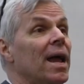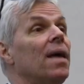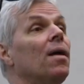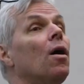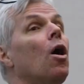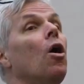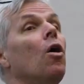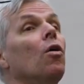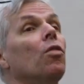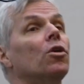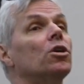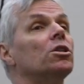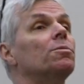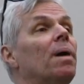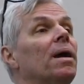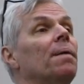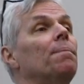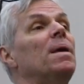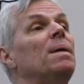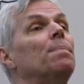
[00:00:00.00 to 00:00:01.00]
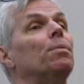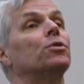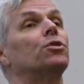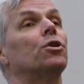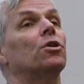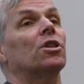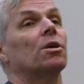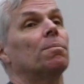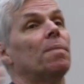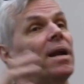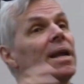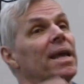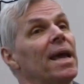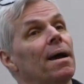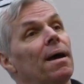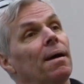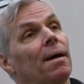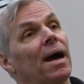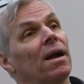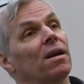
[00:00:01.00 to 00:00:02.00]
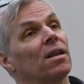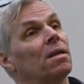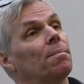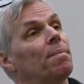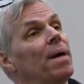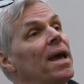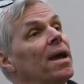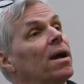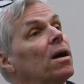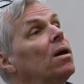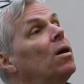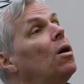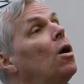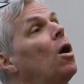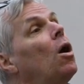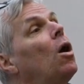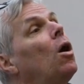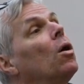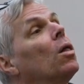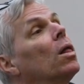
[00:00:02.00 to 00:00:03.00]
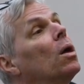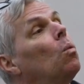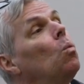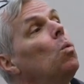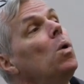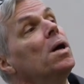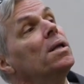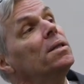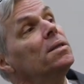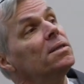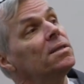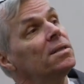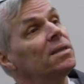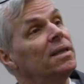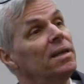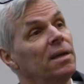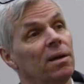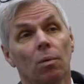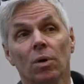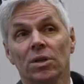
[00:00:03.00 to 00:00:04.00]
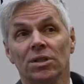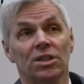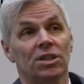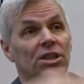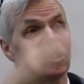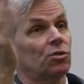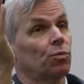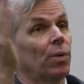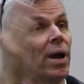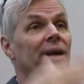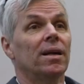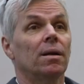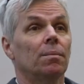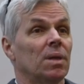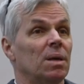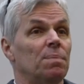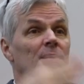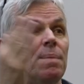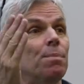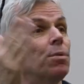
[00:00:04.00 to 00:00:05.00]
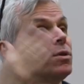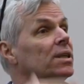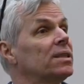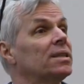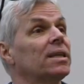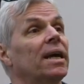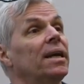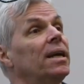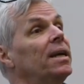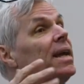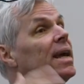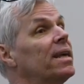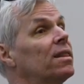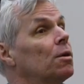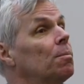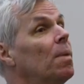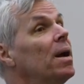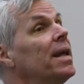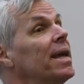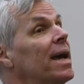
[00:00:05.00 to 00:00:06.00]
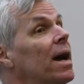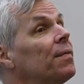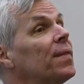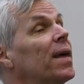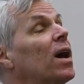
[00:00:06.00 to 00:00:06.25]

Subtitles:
And all those people took their money out of the bank all at once. It wasn't just randomly people deciding to take their money out.